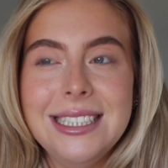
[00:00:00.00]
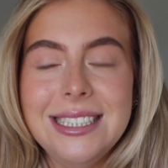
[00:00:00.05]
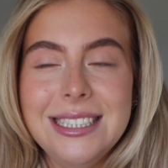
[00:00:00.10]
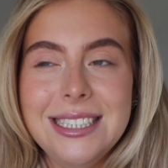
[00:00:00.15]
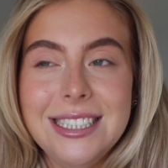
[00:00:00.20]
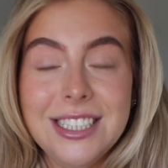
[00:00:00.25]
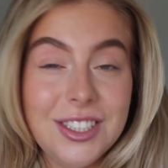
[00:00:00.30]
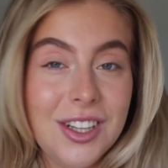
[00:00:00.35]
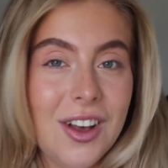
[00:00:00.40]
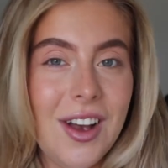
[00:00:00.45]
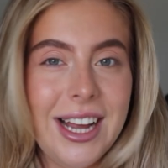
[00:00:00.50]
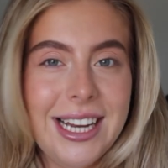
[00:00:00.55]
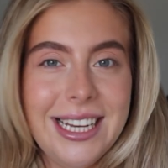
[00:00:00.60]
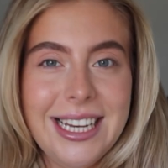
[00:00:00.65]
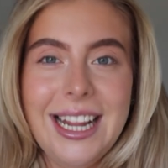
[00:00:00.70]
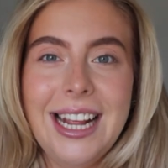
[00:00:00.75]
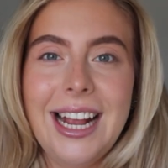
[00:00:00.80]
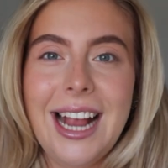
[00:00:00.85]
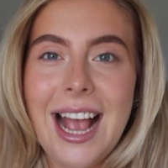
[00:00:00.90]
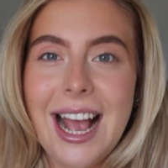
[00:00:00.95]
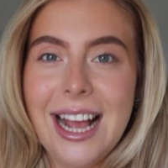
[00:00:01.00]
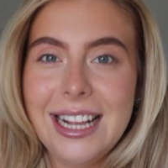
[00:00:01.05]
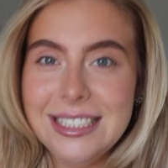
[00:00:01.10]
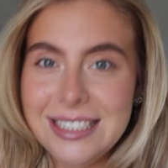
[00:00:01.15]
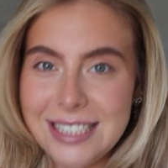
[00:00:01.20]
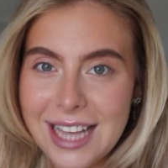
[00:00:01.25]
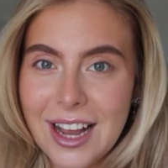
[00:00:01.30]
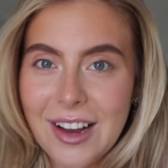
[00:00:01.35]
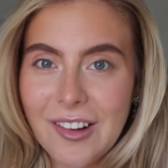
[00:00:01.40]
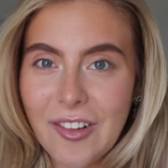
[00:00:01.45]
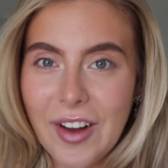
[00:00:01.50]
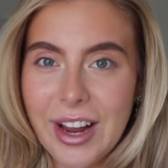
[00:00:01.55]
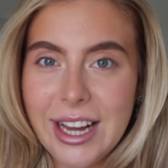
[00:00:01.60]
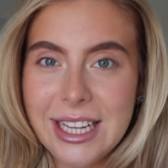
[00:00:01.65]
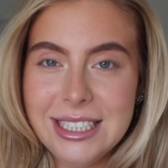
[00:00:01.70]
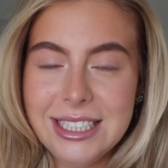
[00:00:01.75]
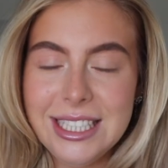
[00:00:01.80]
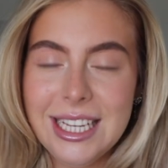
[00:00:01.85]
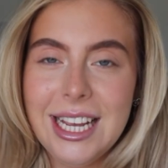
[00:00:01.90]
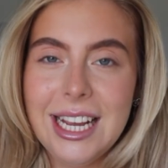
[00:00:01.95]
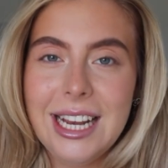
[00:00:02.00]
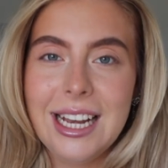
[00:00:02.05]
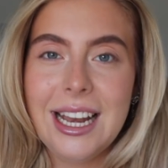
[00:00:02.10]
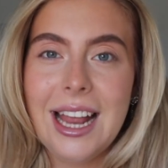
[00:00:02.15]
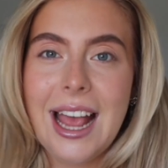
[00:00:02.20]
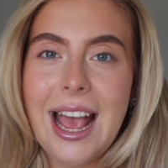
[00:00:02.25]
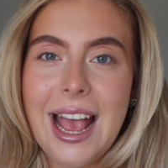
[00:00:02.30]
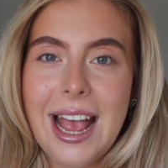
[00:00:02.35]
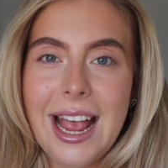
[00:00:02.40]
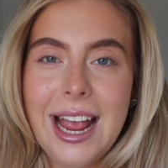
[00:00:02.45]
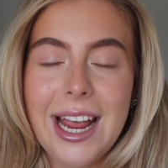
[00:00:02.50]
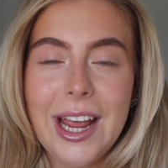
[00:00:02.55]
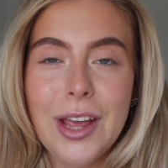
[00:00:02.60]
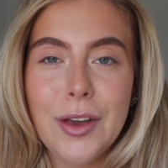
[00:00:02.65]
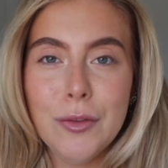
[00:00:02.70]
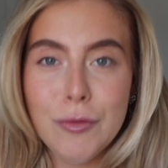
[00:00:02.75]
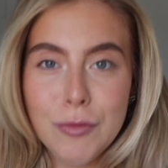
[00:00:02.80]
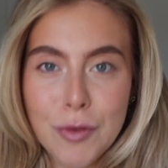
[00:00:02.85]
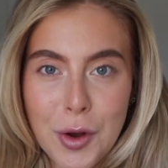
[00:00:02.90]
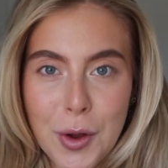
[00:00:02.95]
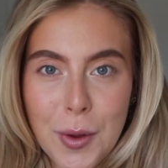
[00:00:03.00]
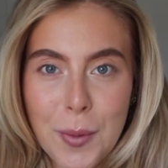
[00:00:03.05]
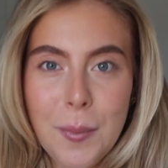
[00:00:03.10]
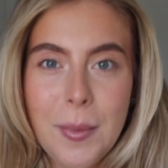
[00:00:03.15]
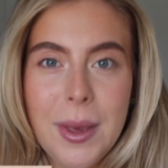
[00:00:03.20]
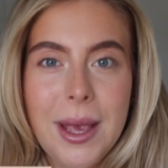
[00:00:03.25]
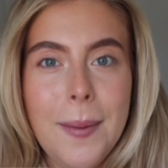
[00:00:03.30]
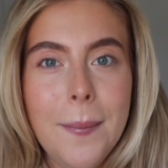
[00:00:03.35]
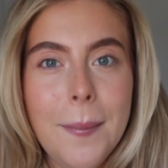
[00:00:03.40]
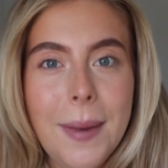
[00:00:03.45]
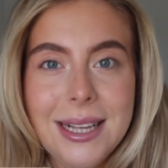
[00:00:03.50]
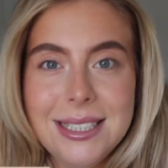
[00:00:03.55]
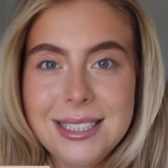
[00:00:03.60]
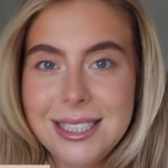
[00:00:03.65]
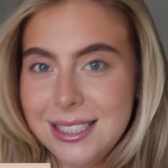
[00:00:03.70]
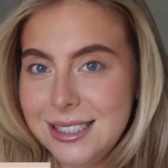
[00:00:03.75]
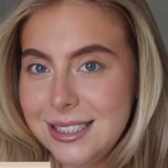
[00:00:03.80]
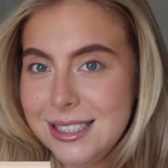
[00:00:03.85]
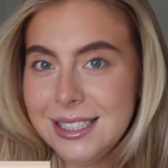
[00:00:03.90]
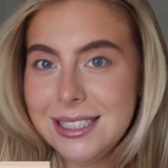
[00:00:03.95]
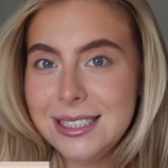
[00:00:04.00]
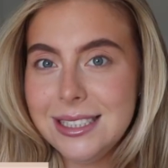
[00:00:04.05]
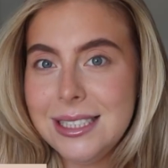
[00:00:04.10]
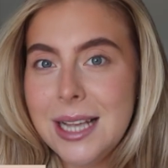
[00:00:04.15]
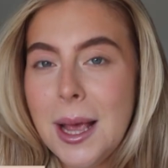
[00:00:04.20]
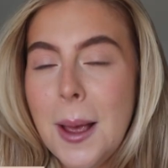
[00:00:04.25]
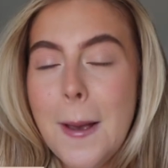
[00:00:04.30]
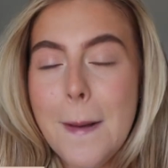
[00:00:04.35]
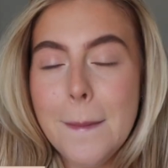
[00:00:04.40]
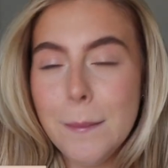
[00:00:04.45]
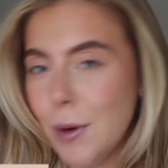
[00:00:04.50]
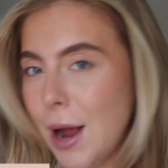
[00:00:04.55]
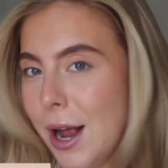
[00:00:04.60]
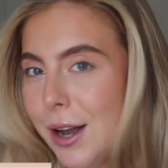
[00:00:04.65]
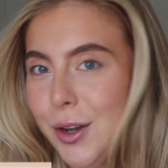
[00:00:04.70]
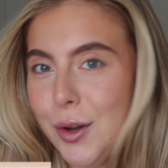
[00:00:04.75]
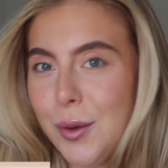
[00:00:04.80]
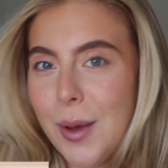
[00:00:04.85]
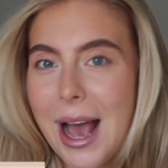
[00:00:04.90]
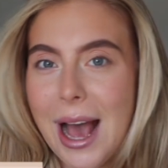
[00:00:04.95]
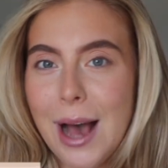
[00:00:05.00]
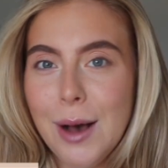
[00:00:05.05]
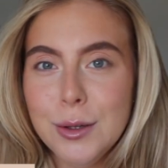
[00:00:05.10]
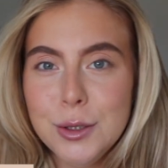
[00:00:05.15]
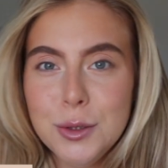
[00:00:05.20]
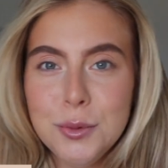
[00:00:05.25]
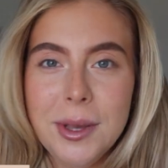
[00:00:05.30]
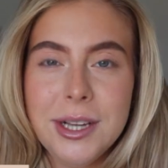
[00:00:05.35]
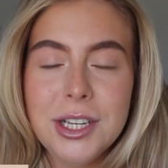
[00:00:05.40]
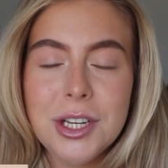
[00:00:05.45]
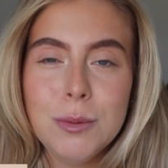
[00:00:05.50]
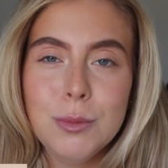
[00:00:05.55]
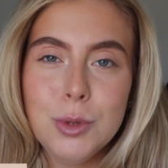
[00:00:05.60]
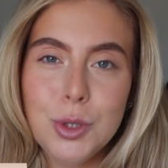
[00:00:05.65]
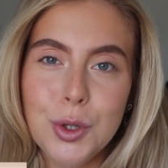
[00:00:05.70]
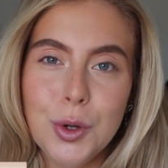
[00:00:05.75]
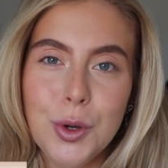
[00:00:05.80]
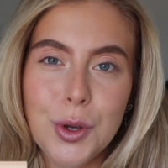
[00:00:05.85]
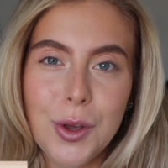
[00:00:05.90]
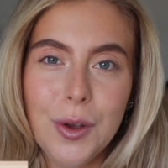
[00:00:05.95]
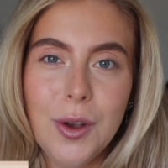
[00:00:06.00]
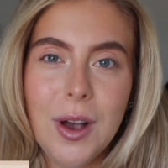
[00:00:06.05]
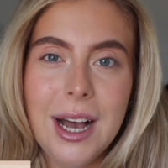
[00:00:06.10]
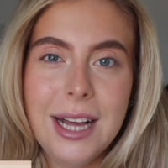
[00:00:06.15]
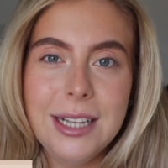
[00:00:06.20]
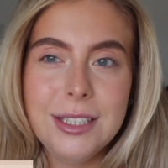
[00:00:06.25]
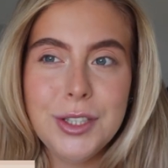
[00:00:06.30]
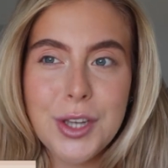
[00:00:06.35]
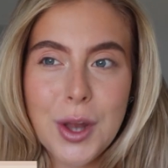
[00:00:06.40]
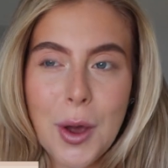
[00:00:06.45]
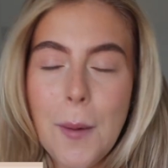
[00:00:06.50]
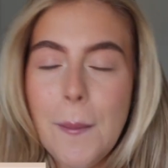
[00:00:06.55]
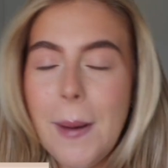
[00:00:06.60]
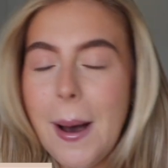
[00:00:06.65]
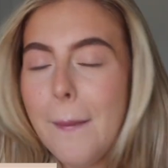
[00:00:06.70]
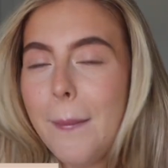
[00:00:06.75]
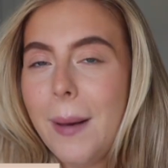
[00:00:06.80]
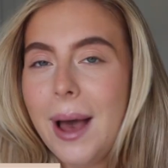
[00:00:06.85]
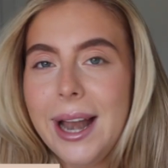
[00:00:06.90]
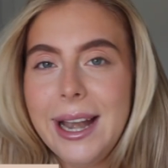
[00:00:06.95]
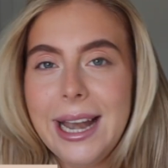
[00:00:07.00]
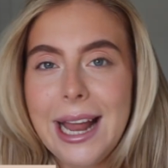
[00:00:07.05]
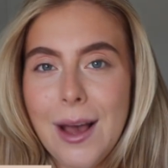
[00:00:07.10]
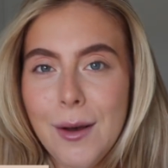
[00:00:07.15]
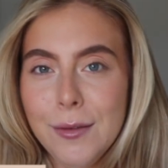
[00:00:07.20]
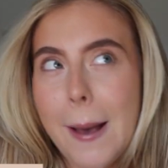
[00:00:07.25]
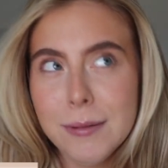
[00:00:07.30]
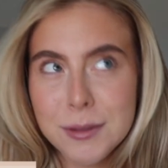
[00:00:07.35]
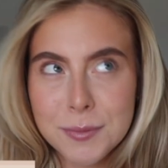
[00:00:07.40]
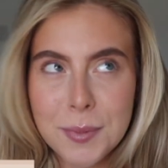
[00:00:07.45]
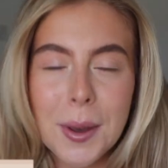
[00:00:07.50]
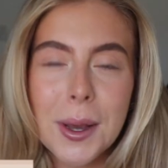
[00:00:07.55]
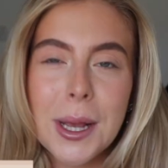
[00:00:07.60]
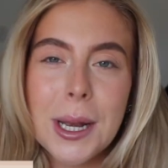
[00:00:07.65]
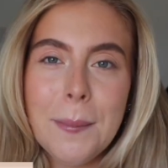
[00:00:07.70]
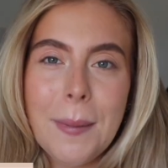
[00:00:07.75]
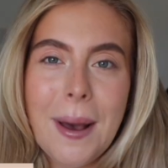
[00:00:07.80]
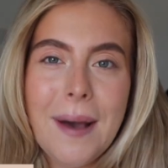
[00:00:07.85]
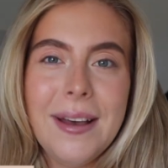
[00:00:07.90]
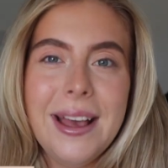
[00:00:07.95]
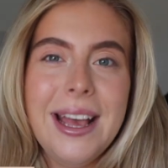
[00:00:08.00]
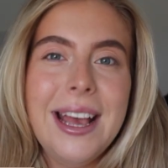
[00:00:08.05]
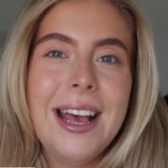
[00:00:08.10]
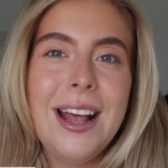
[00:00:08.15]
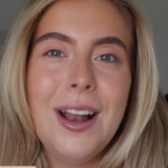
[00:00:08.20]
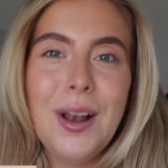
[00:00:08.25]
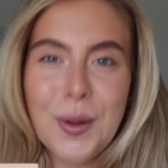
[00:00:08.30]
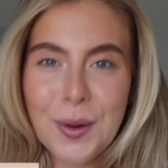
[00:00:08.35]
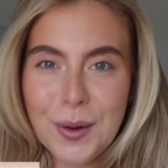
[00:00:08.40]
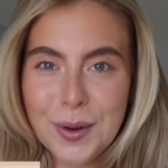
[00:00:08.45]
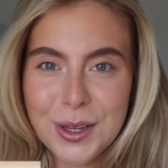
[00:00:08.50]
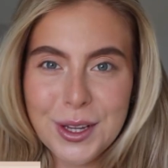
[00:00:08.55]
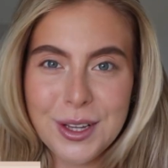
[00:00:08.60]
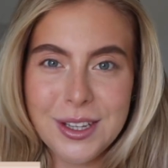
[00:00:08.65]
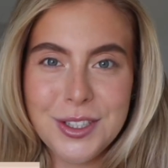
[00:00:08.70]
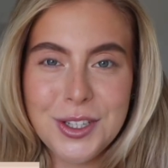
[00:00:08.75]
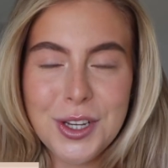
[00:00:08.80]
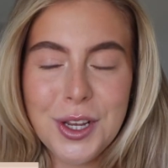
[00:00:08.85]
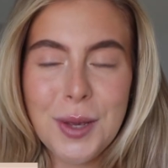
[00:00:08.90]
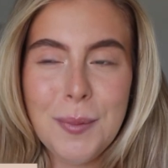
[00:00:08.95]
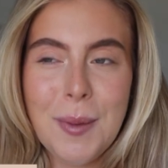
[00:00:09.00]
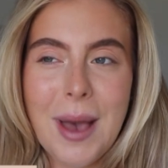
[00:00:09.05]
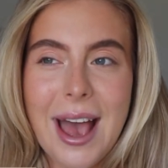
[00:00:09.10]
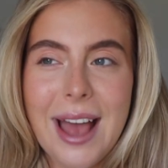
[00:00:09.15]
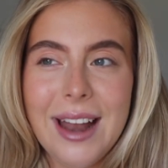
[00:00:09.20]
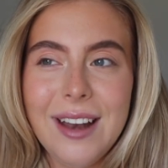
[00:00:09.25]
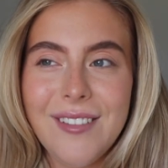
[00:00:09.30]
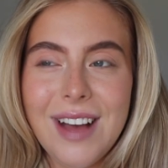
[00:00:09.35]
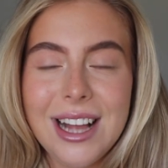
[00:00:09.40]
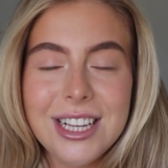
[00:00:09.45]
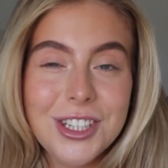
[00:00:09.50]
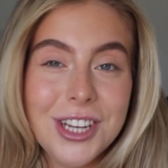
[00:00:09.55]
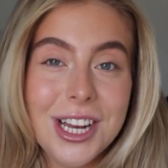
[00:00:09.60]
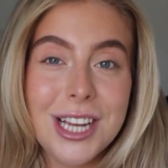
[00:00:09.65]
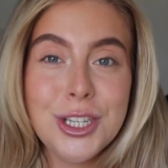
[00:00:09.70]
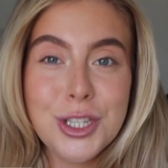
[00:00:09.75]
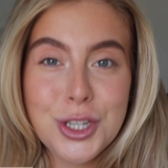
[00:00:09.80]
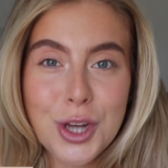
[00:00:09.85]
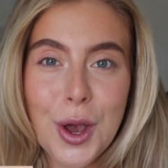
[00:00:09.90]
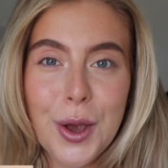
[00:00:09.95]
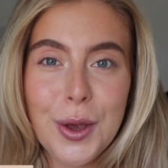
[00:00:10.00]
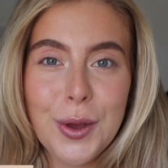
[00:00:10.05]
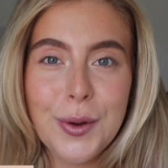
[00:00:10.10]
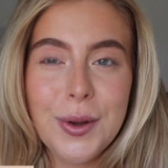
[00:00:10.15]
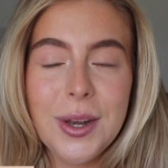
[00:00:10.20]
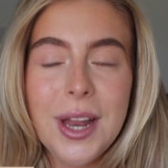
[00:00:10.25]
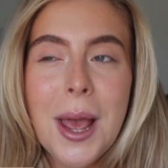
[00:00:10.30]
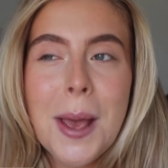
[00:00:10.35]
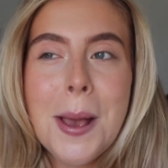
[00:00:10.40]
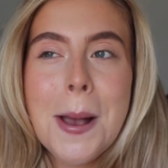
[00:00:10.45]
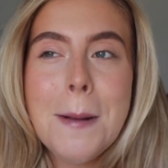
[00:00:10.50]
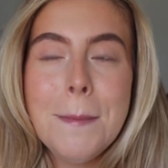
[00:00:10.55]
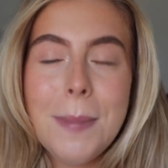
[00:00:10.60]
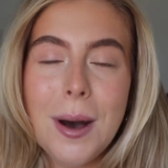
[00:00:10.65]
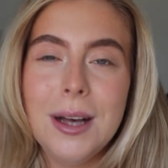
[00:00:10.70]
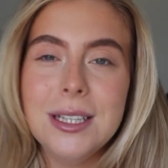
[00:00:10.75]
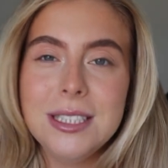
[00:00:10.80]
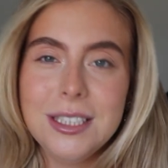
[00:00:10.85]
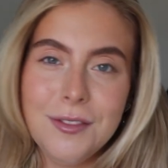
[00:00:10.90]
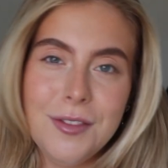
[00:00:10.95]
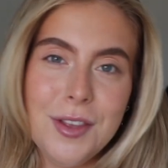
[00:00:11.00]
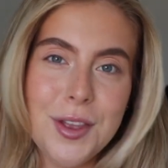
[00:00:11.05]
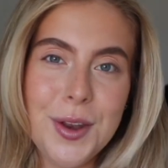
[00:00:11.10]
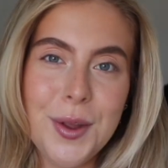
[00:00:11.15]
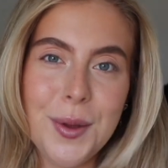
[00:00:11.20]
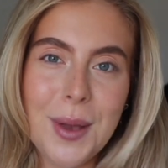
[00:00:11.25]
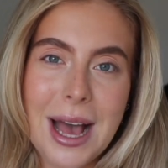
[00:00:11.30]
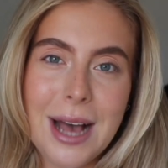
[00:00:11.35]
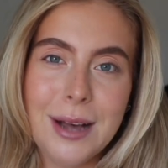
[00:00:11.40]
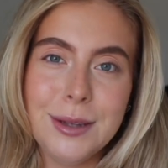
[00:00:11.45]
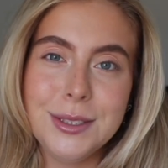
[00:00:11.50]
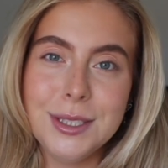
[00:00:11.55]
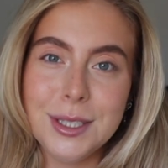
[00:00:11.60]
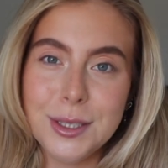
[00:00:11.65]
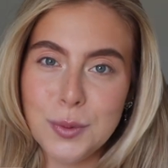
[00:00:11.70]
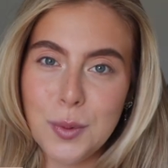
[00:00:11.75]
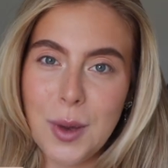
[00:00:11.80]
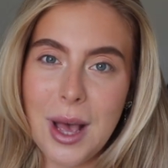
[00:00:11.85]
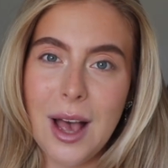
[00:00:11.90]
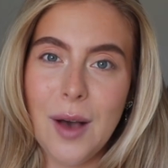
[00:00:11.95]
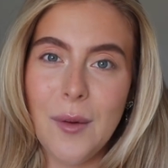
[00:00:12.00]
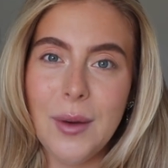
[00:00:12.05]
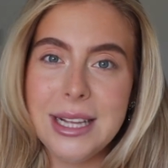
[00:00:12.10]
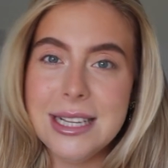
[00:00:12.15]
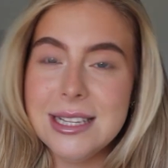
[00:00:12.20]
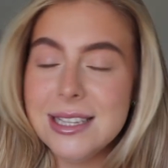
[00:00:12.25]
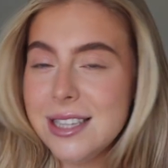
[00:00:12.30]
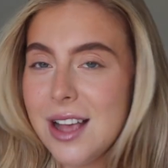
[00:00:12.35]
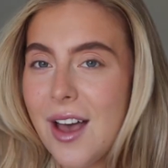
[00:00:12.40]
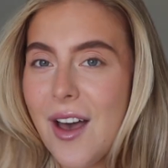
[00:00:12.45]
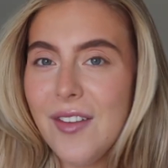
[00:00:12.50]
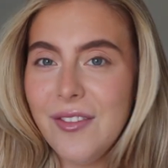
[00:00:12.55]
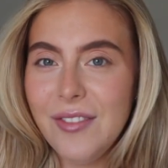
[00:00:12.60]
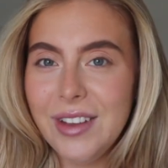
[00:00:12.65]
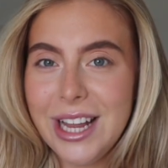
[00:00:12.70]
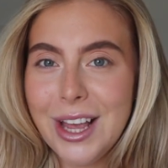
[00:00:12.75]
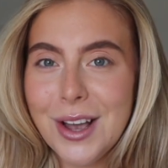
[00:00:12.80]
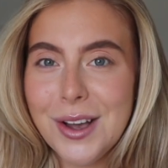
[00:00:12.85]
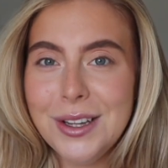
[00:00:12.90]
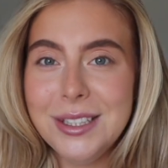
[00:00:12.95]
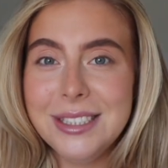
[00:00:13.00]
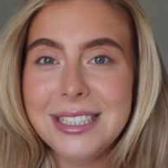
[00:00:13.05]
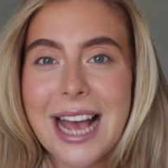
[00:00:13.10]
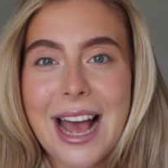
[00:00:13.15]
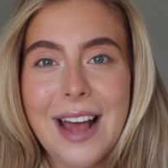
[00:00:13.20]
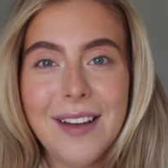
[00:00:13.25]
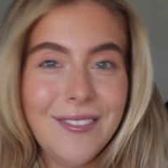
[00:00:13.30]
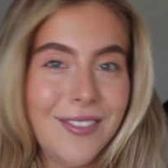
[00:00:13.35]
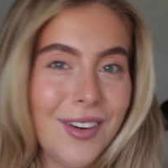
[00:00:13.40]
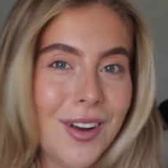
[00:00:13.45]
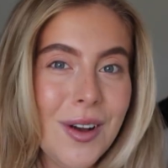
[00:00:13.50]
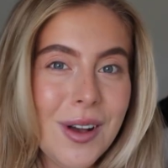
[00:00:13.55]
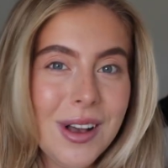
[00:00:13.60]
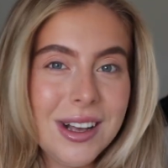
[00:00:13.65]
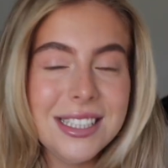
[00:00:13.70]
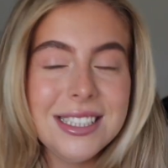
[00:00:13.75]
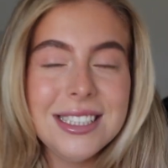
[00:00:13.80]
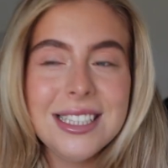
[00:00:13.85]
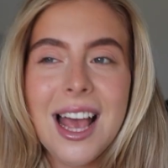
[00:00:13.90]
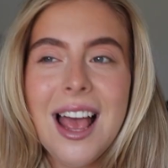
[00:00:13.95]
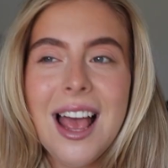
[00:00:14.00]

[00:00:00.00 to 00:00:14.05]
designing and decorating a room in my sister's brand new house, which I'm sure you guys know about by now. I've spoken about it a lot on YouTube, and I've actually shown parts of the new house as well in certain videos and vlogs.